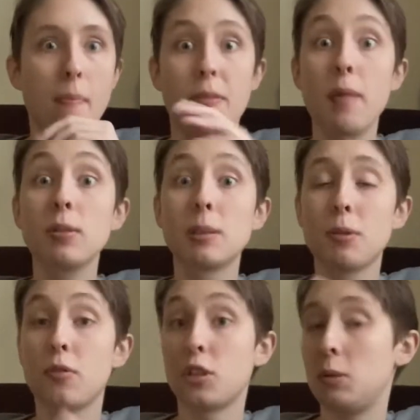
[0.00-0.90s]
They were some of
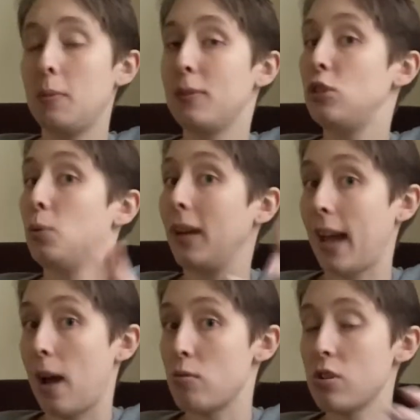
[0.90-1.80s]
the first people to
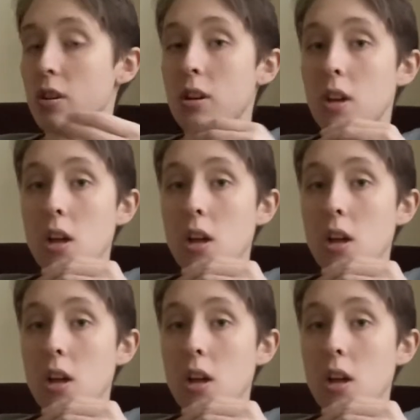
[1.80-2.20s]
encounter,